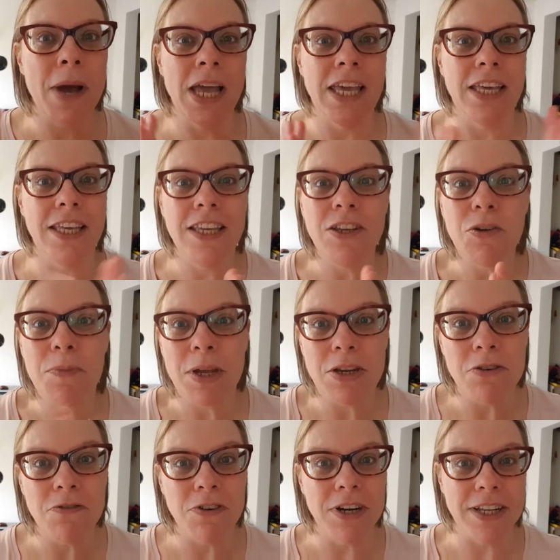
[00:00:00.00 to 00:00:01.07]
my keto
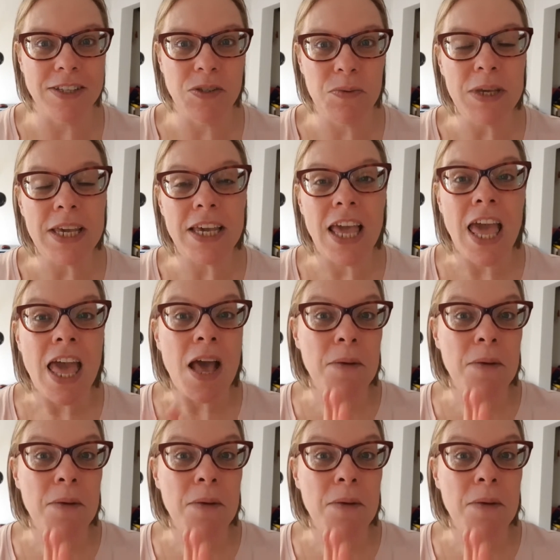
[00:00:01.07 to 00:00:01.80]
menu for next week.